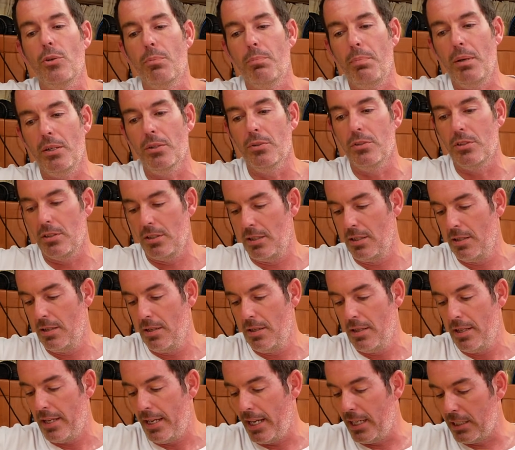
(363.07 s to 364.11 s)
boat
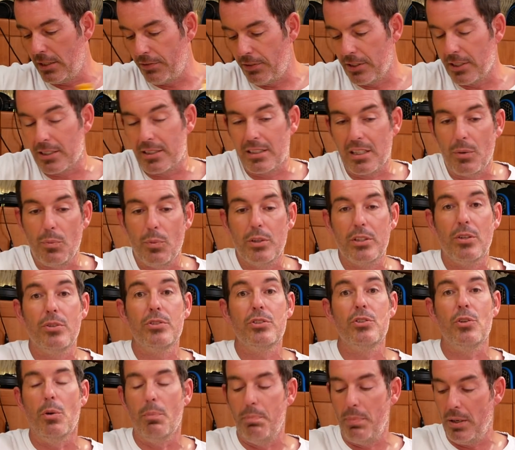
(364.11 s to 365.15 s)
is for someone on
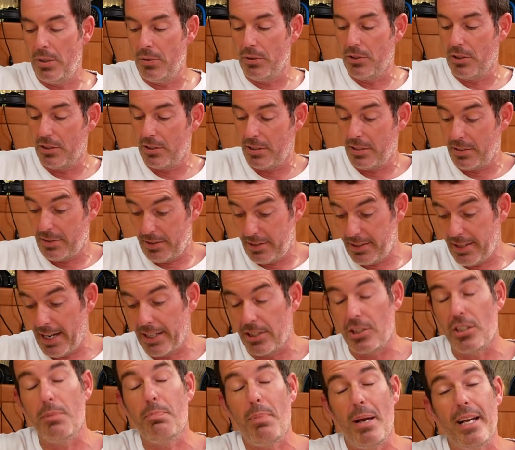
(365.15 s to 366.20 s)
your boat to
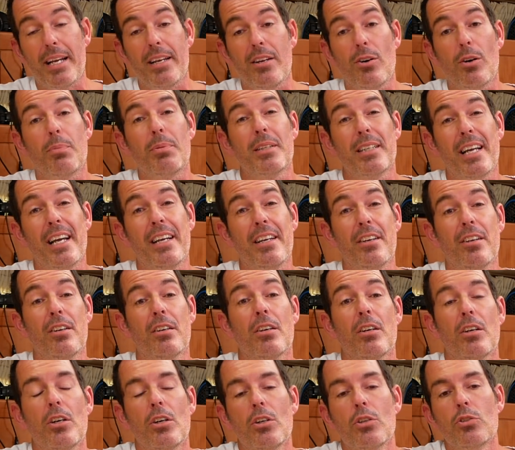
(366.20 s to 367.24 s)
actually pick you up and get you.
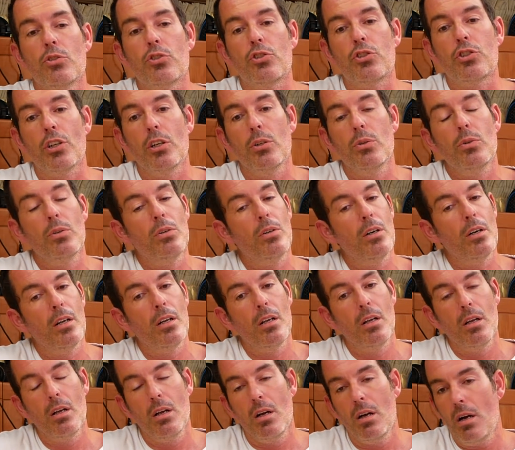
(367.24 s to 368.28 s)
So
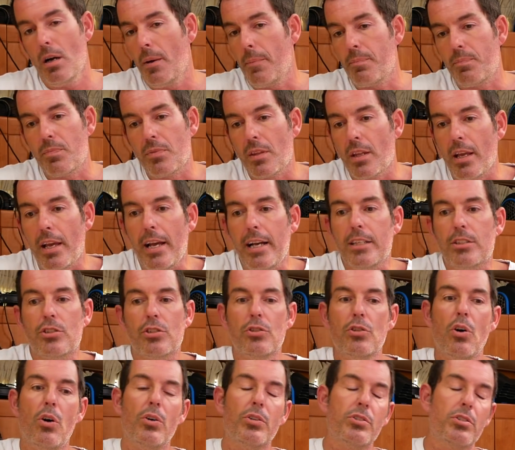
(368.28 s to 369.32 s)
it's
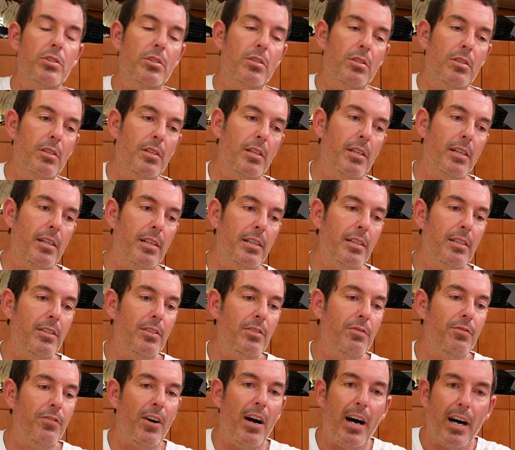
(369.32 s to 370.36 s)
not
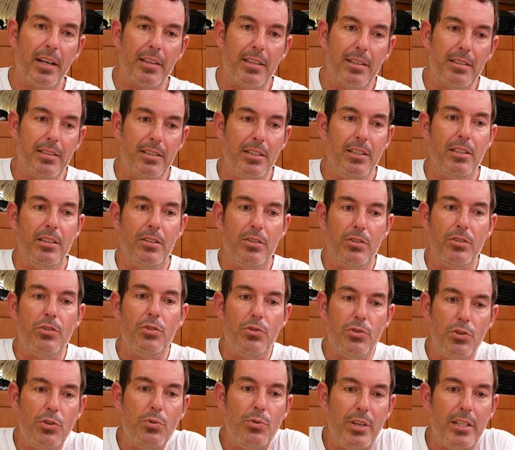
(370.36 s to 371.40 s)
for other,
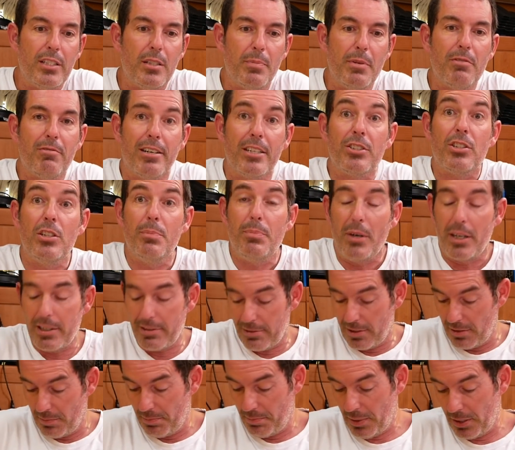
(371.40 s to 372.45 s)
you need to be rescued by
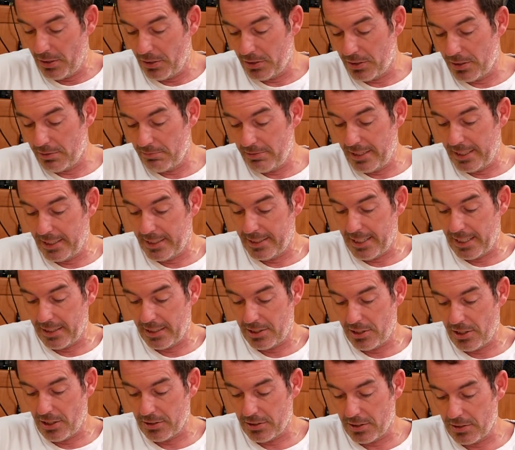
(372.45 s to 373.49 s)
your own boat to really stand a
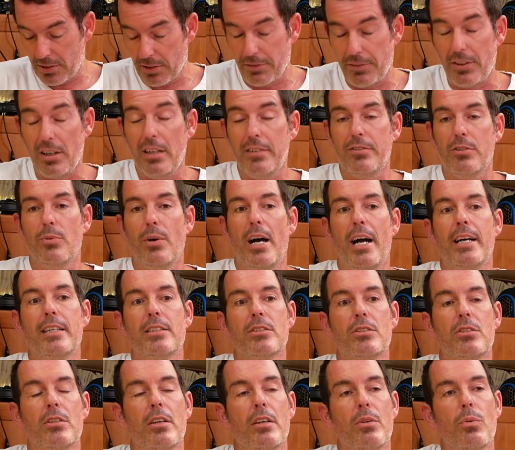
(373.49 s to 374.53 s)
chance of survival.
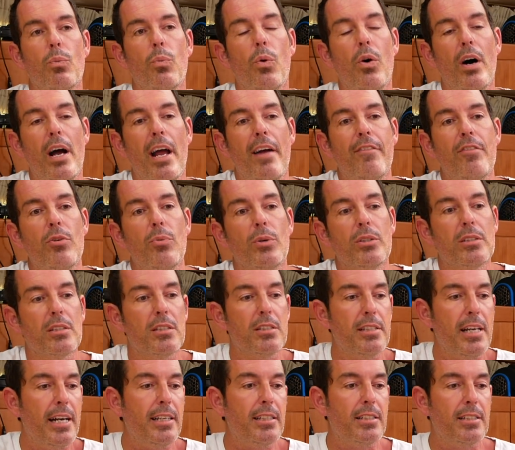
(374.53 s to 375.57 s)
And what everyone
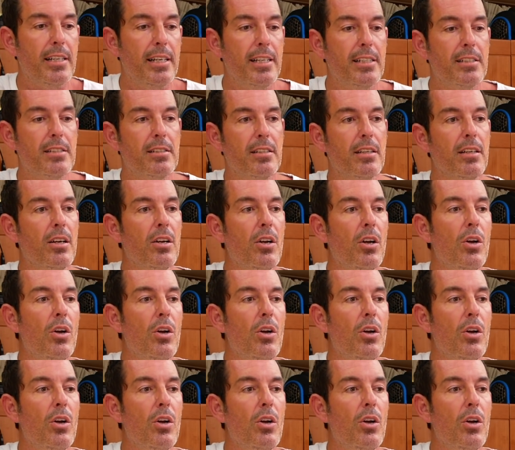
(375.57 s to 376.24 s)
says is that